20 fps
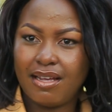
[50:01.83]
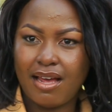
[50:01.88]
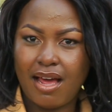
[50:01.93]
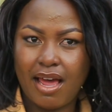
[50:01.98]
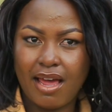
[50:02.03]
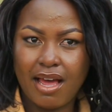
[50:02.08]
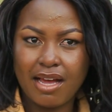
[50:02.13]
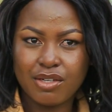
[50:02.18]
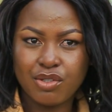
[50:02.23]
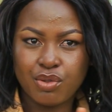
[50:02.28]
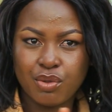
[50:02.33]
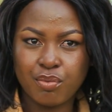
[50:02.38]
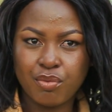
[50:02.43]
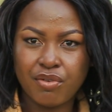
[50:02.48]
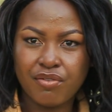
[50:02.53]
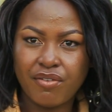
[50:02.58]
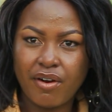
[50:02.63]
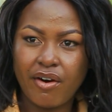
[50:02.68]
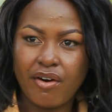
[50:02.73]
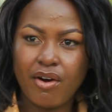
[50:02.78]
I had to
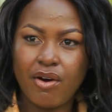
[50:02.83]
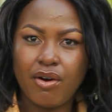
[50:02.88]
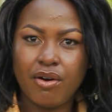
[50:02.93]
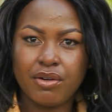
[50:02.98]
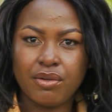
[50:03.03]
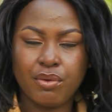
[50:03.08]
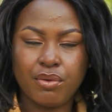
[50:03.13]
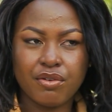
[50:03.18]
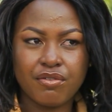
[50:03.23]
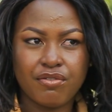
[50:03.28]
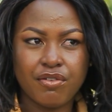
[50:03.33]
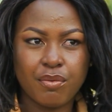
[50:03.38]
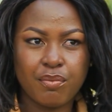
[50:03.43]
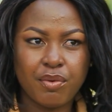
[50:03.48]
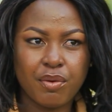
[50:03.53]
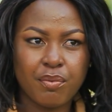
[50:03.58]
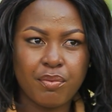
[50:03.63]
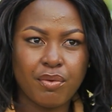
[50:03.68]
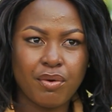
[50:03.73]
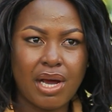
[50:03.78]
move around, look for
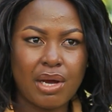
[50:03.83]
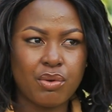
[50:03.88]
people.